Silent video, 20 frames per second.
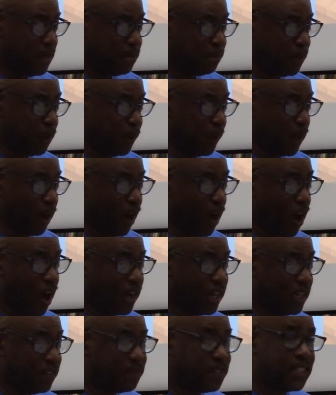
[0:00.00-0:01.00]
but we
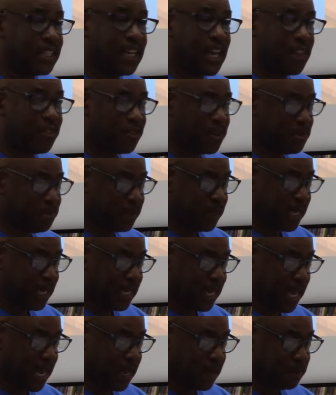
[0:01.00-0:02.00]
all live together and play
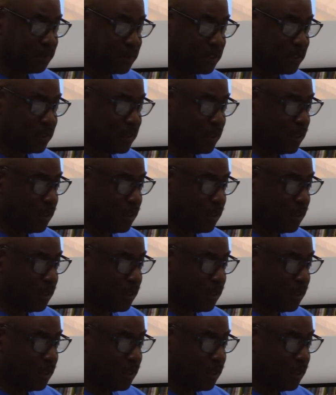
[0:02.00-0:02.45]
games.